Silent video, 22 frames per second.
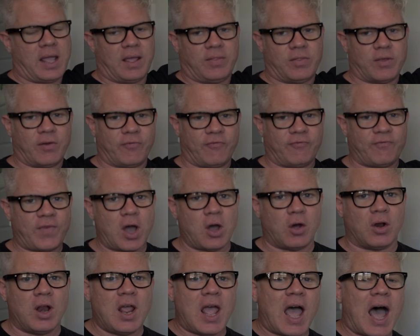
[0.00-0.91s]
and the
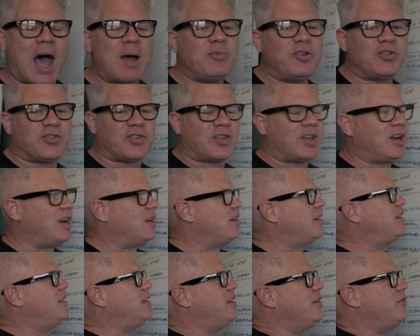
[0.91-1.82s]
phone. I'm just going to
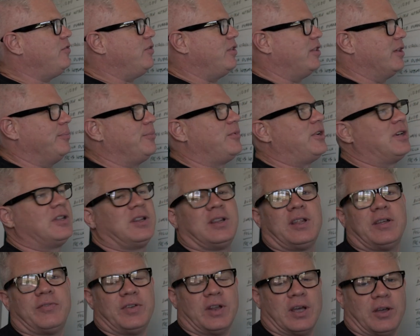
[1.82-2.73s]
give you the
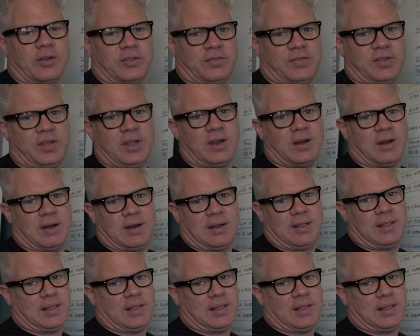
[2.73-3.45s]
cliff notes here.